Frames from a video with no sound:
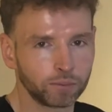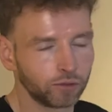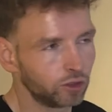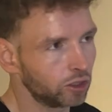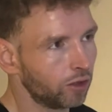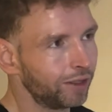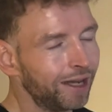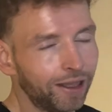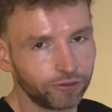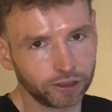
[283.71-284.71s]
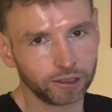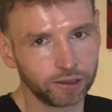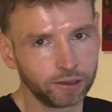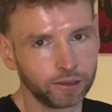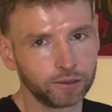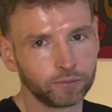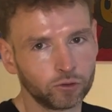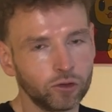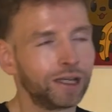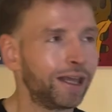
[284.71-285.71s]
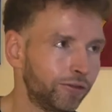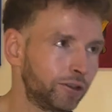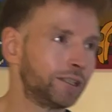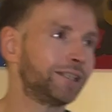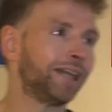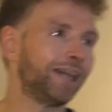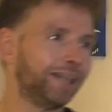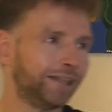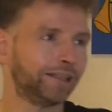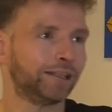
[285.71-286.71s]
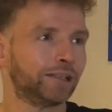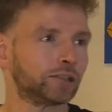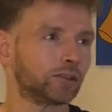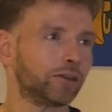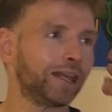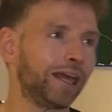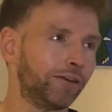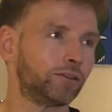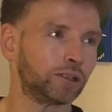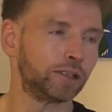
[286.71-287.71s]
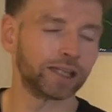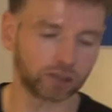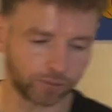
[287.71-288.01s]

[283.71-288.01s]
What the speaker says: So if you start on the left, do the left today, start on the left, next